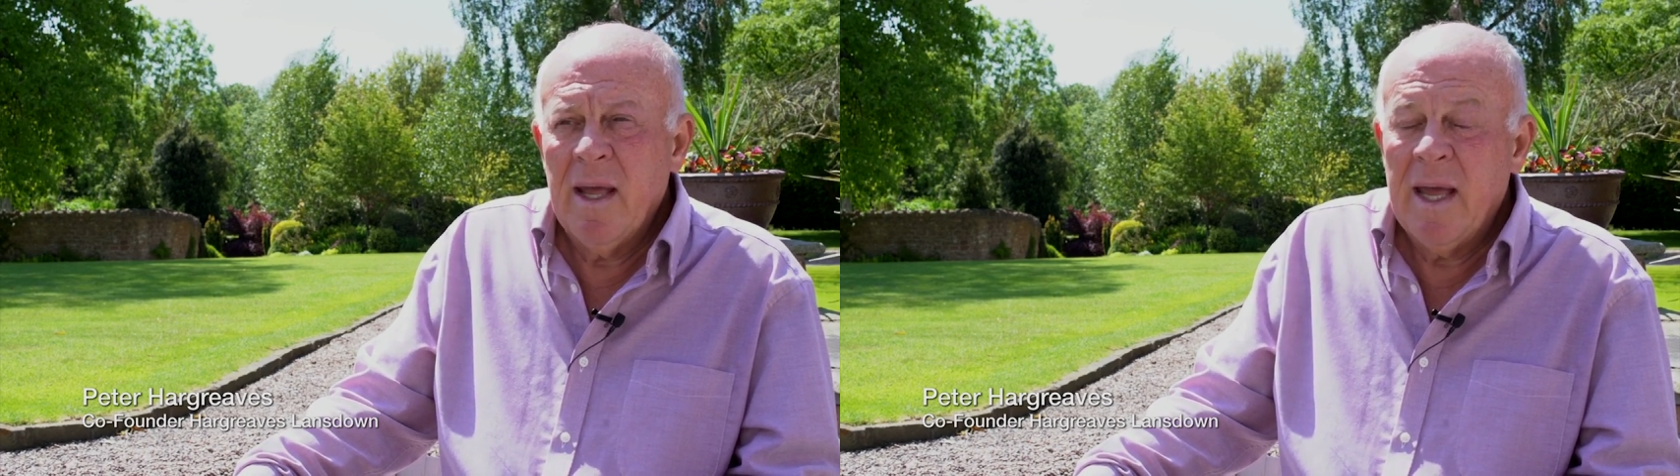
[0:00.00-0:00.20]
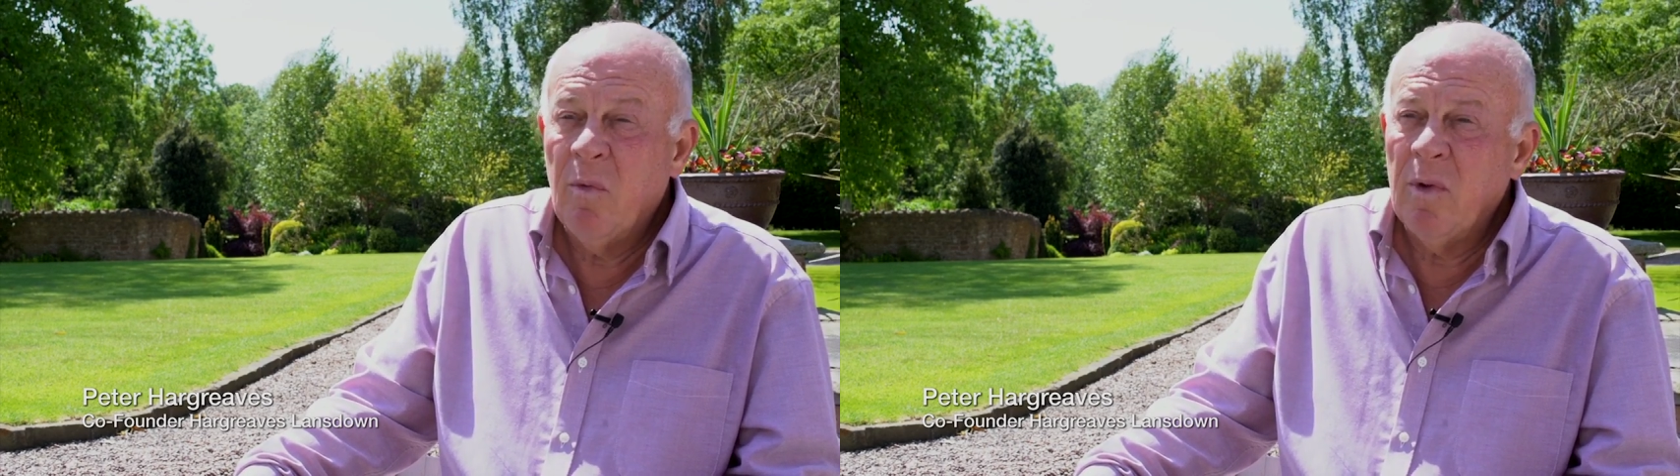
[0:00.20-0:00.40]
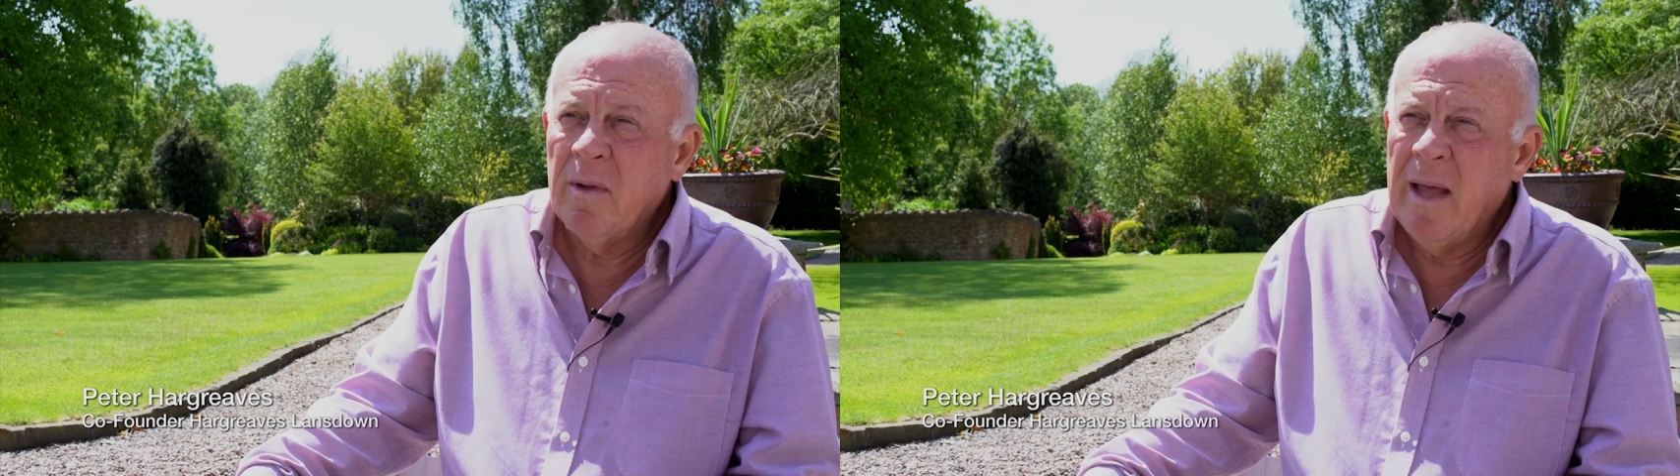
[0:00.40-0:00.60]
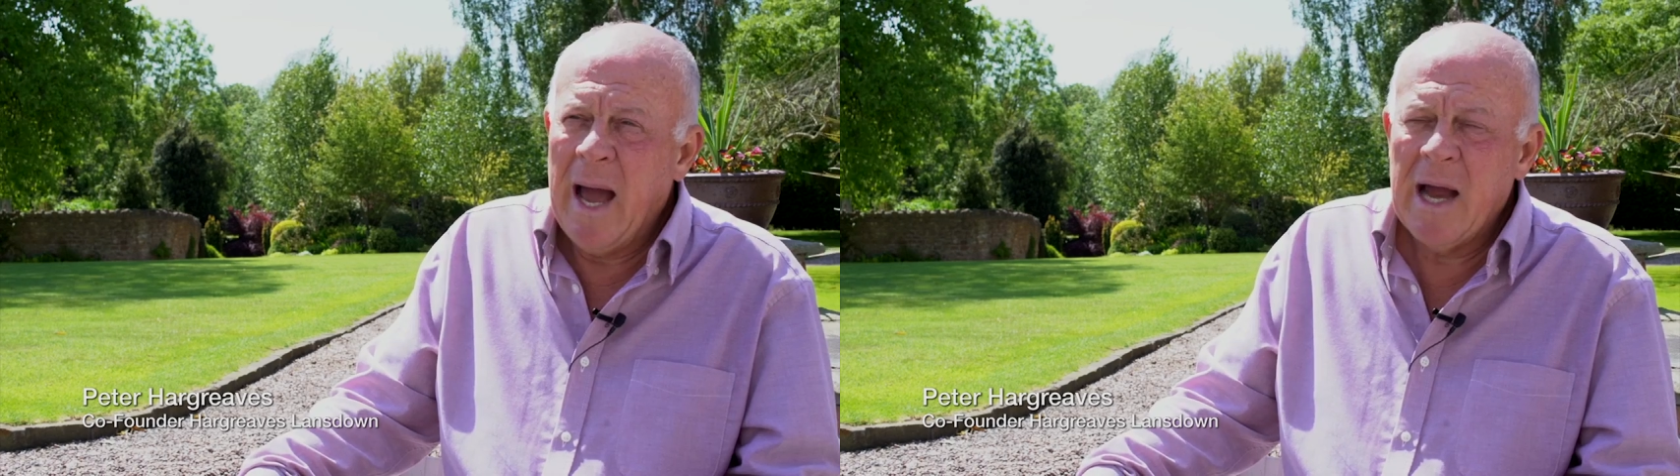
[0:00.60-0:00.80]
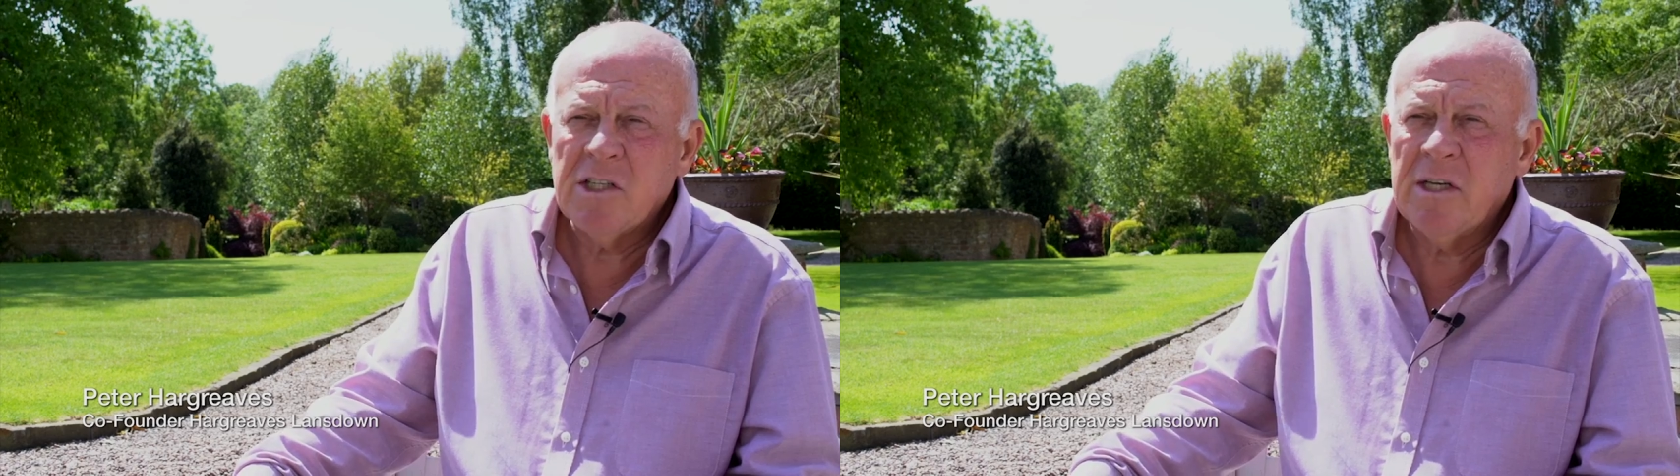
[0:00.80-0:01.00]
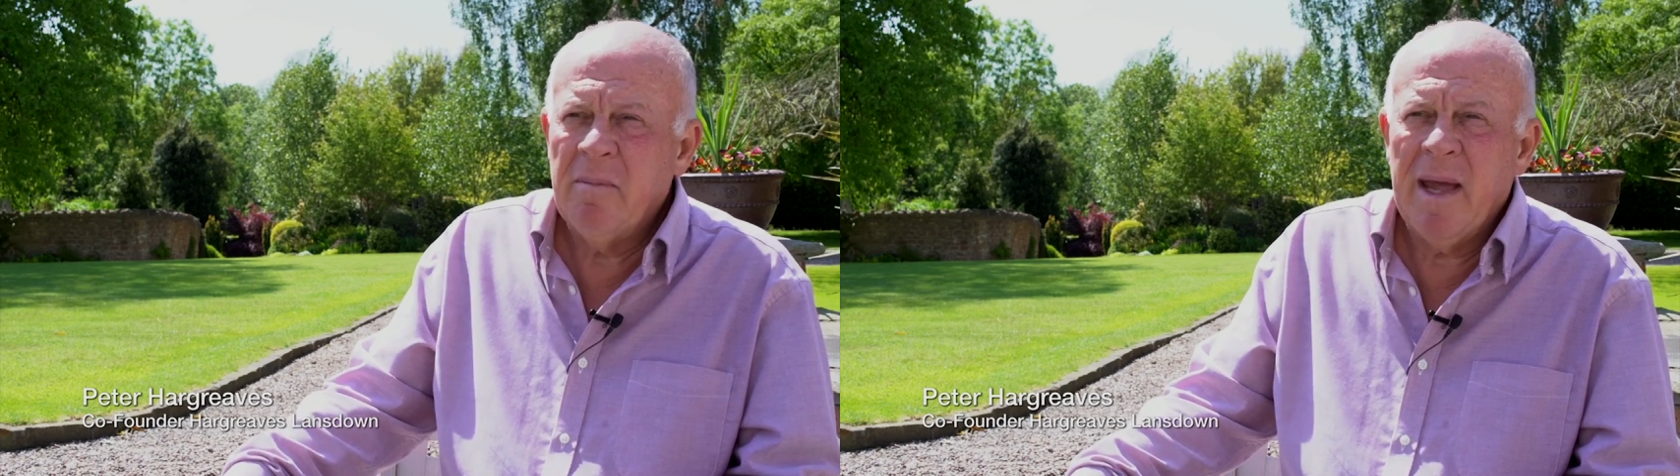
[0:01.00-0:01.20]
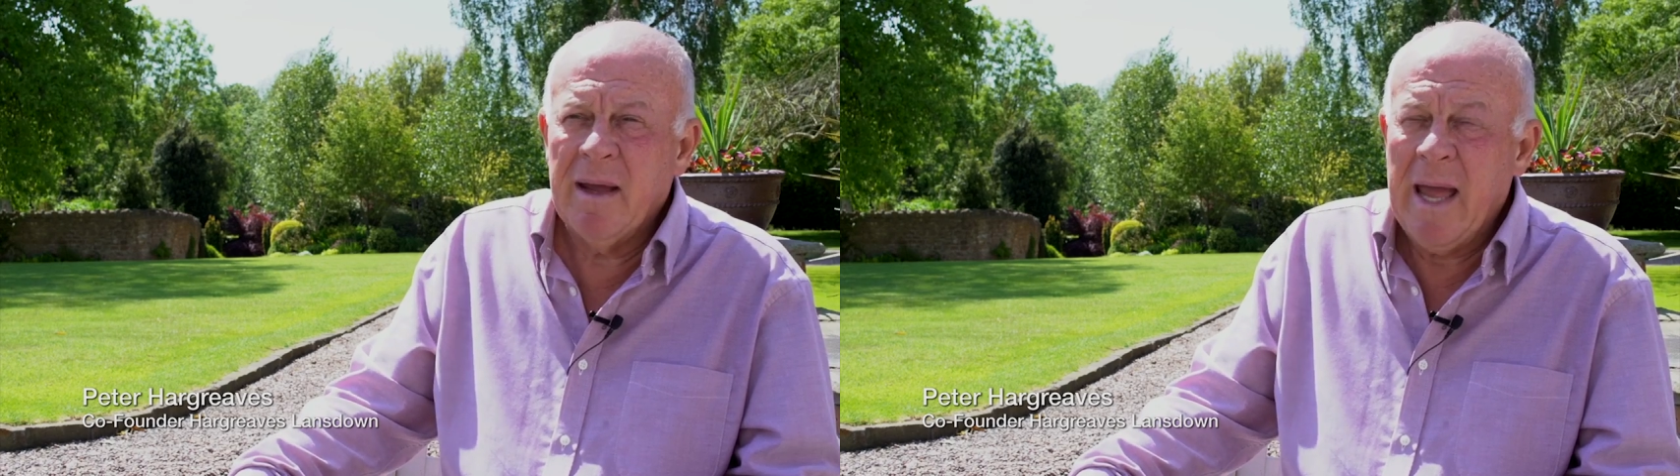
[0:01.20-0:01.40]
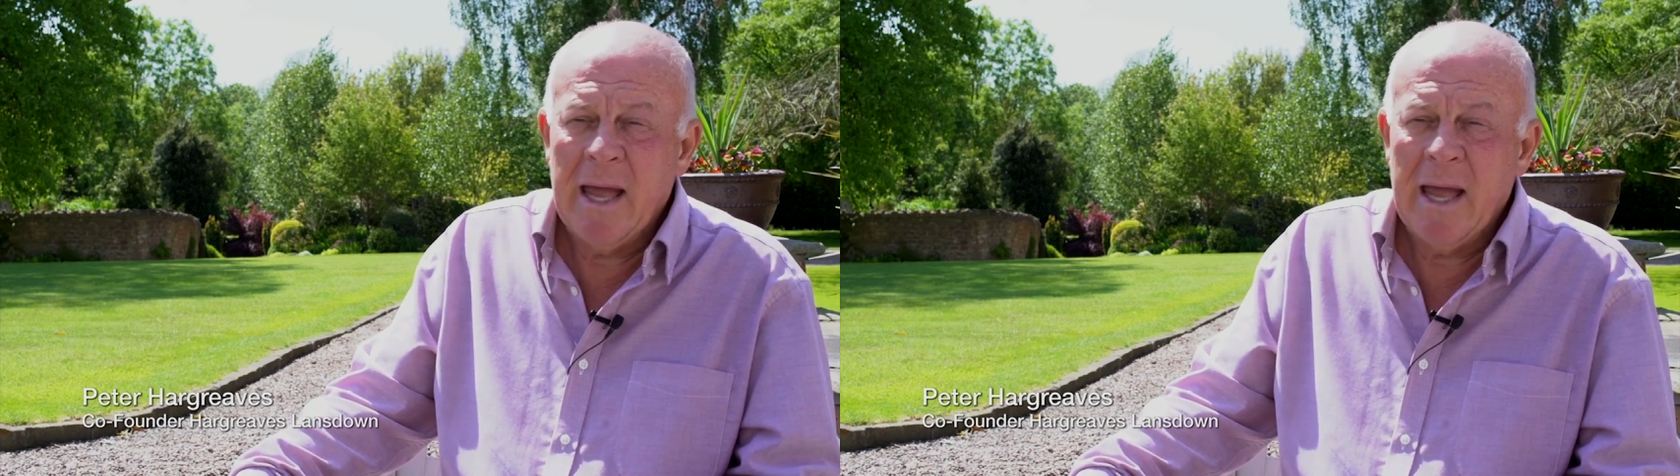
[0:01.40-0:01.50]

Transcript: it will actually make